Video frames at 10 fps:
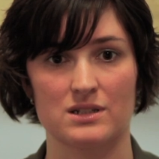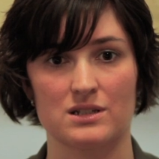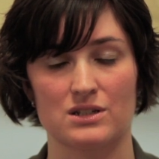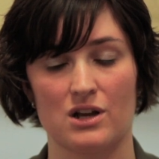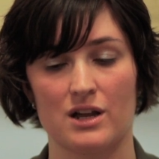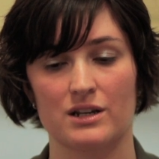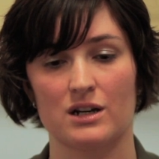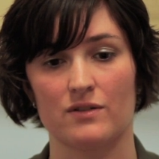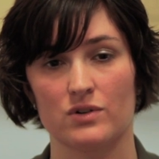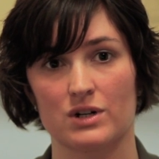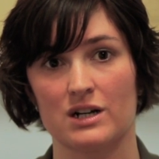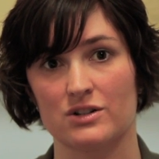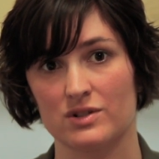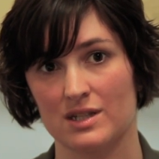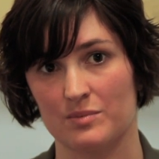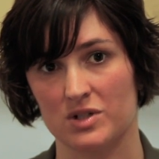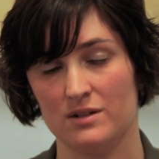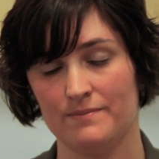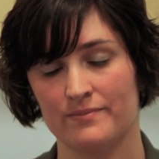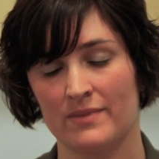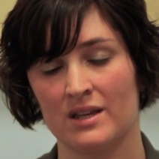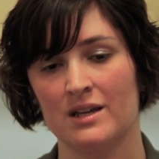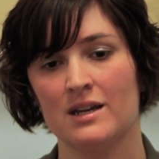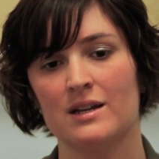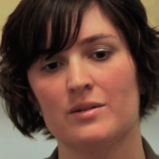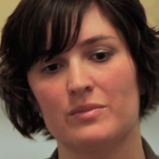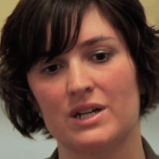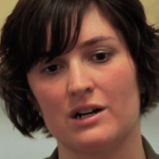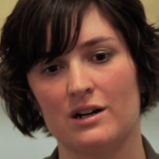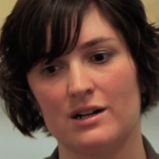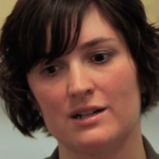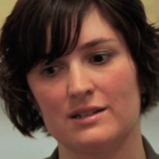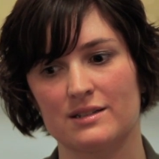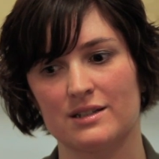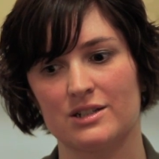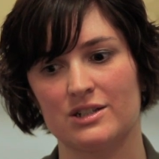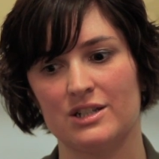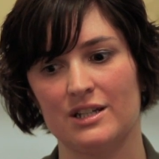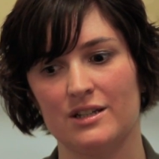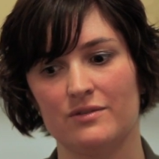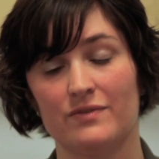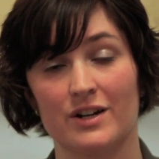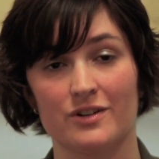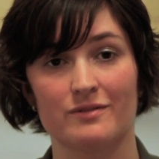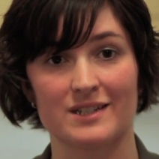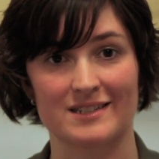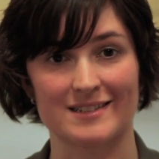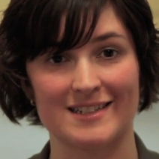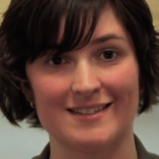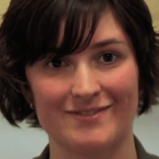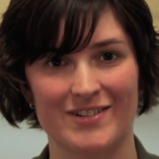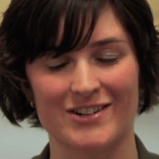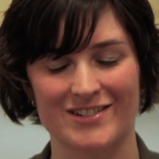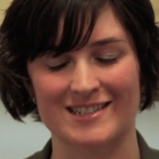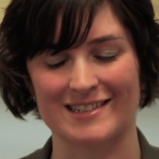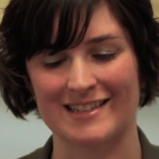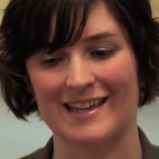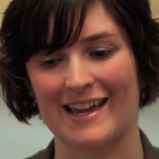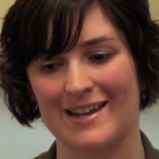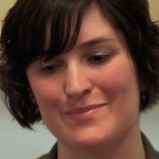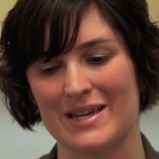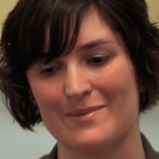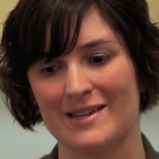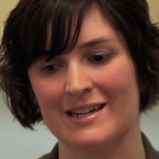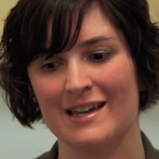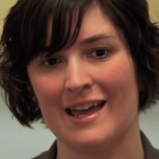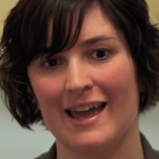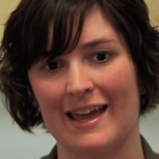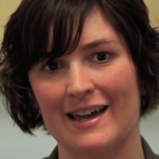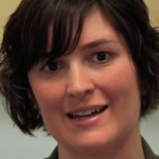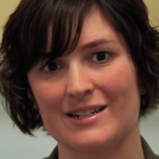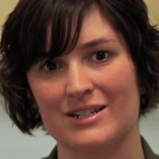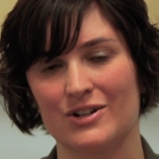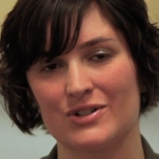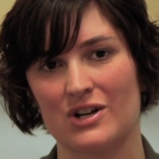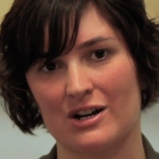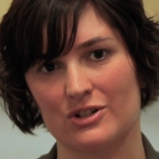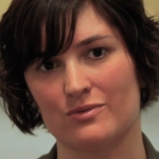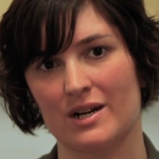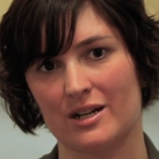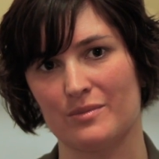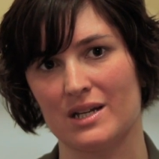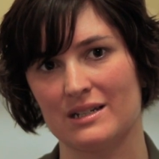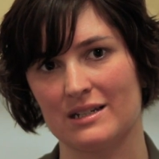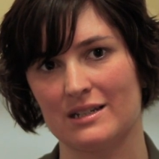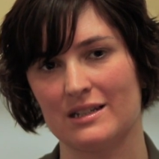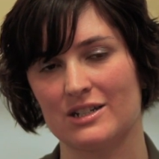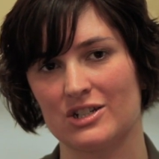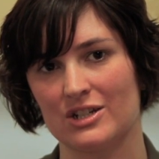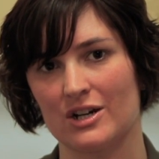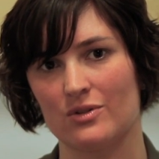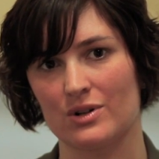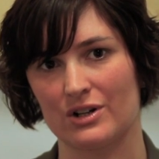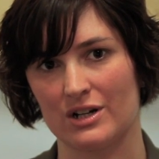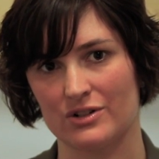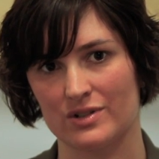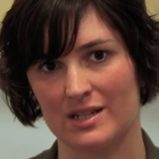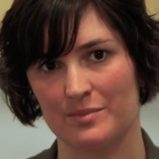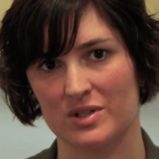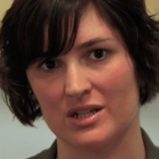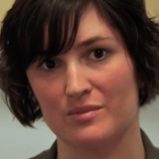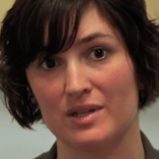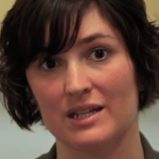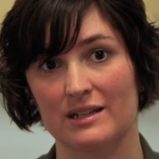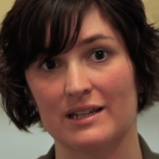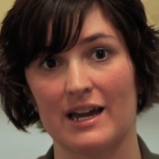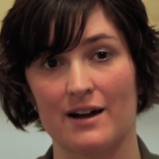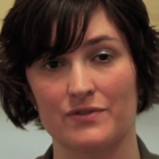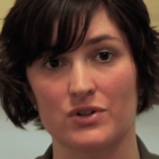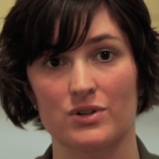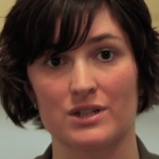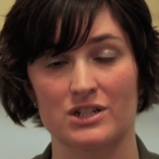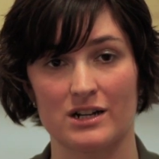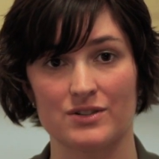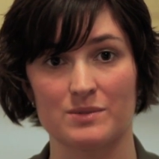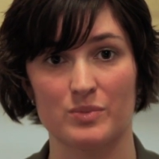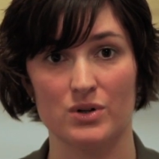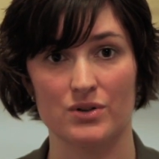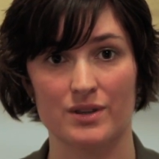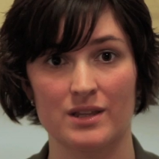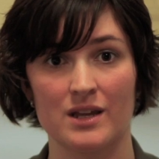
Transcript: does not cover contraception because she very recently, very recently they had a baby, and her doctor recommended that she go on contraception immediately after the child's birth